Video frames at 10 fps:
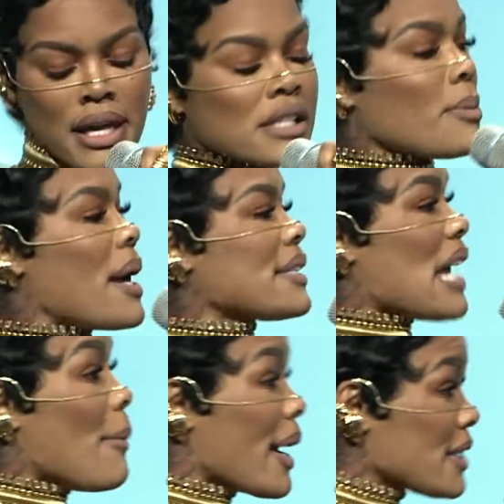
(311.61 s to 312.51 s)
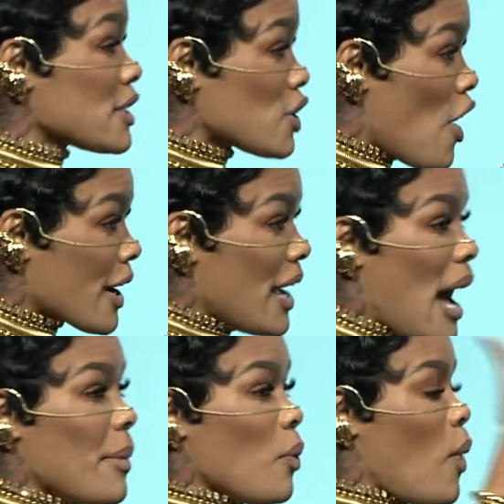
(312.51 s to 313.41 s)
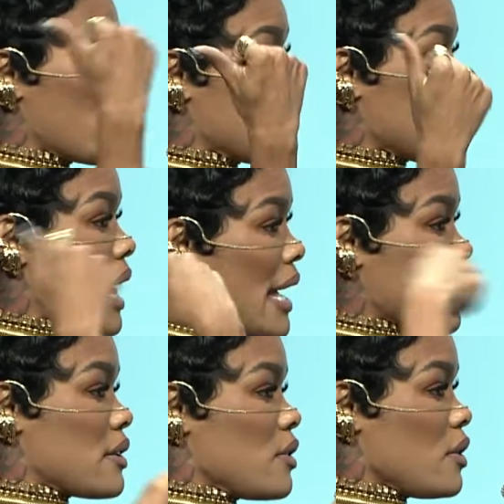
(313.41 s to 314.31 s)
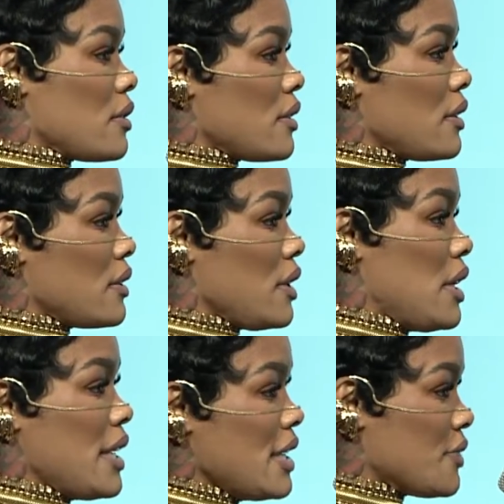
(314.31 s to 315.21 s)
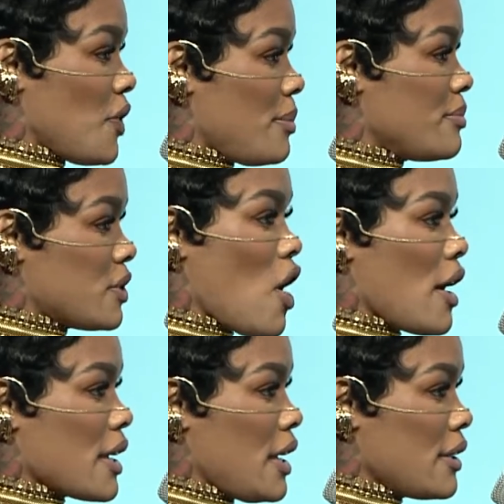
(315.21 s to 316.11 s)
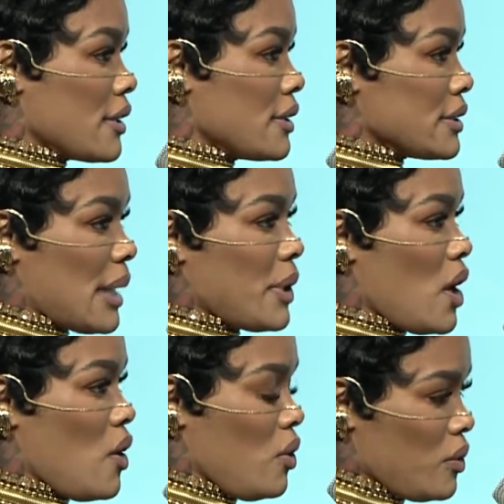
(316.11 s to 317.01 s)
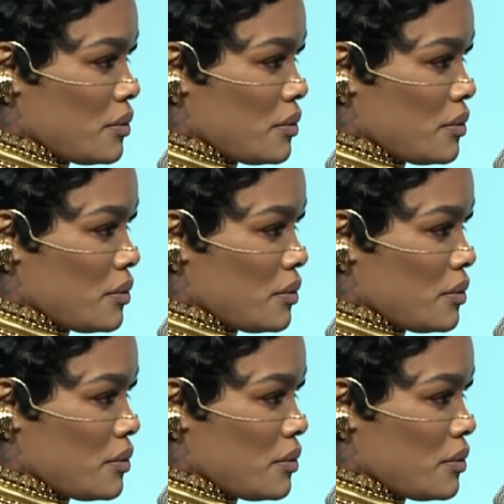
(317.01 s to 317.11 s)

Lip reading: So by the time I get to Target, I'm in one of the hoodies from Target because I be cold.